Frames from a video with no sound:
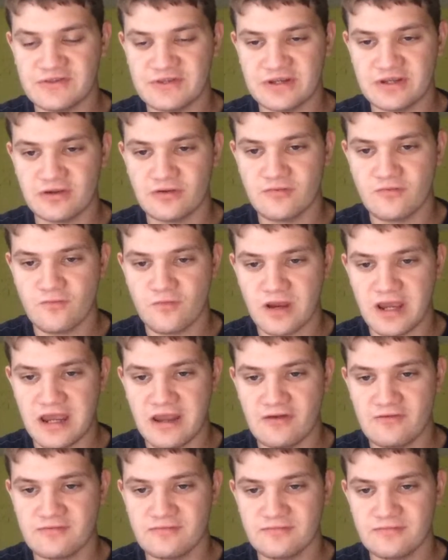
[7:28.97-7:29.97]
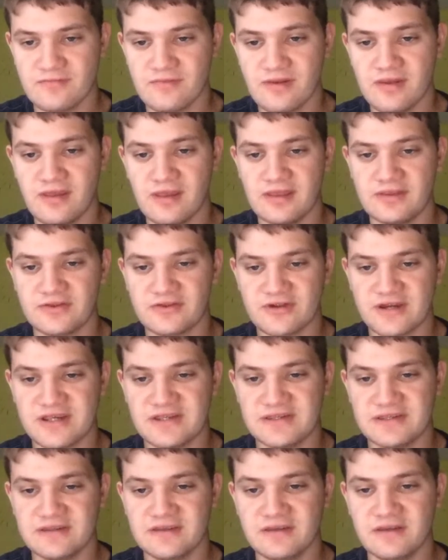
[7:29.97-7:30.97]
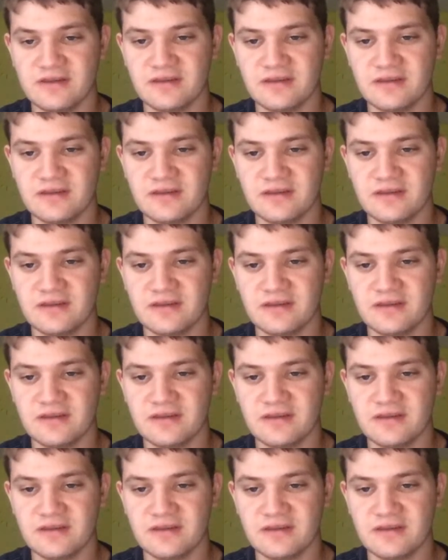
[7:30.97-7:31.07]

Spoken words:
ago. Wow. Crazy.